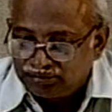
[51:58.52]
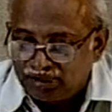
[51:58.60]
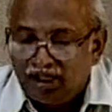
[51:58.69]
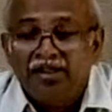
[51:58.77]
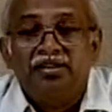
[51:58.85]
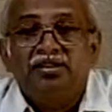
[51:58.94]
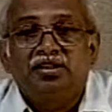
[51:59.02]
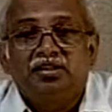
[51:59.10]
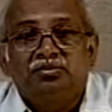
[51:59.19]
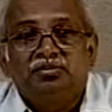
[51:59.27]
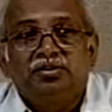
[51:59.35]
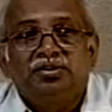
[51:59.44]
IIT
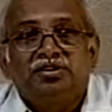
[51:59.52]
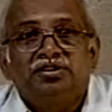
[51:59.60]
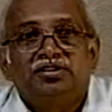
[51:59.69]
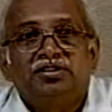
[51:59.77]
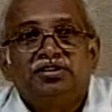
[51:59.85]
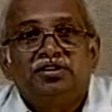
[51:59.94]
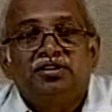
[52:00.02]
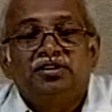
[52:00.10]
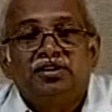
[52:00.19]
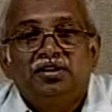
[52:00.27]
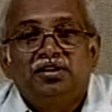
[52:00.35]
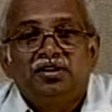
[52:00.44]
Kharagpur is the
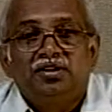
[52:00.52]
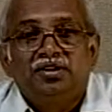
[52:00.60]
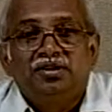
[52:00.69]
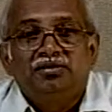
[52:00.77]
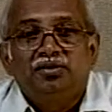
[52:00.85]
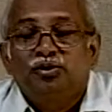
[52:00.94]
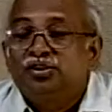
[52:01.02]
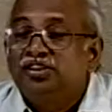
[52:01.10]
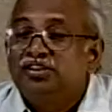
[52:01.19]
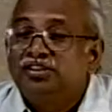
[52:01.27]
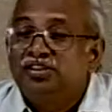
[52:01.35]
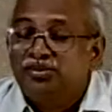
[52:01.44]
floating
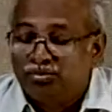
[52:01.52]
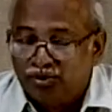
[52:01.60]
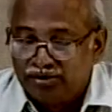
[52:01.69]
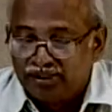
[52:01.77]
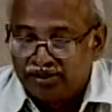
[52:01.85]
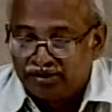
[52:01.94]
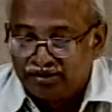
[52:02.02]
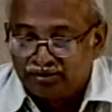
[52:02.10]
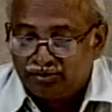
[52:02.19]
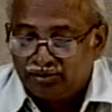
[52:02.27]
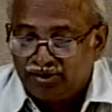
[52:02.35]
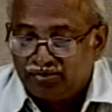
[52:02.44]
city project in the
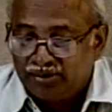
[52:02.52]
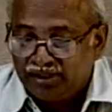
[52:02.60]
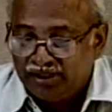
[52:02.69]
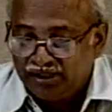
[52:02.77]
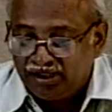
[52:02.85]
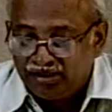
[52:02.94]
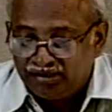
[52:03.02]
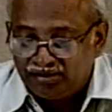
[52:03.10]
Sundarban area.